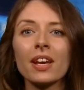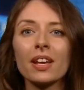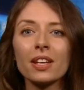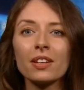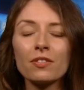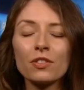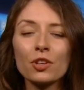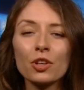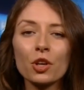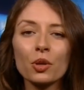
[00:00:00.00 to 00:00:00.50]

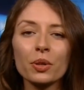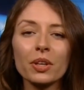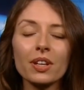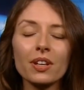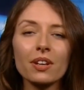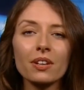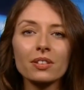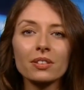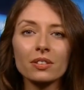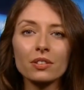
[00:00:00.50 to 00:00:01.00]
even though he
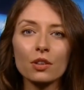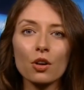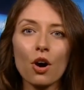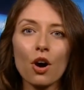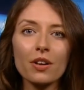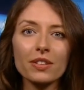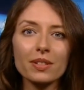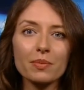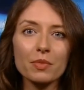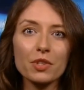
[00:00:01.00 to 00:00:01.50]
has
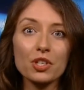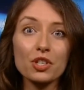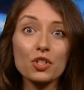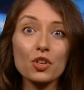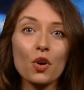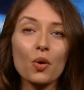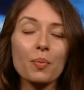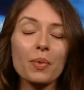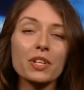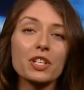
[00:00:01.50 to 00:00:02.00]
caused me
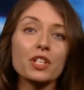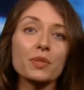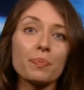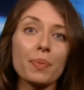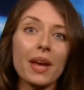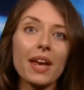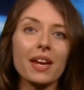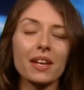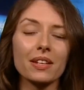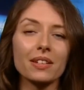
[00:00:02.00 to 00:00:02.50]
so much
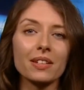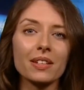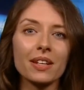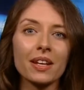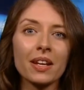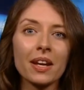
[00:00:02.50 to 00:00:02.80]
pain.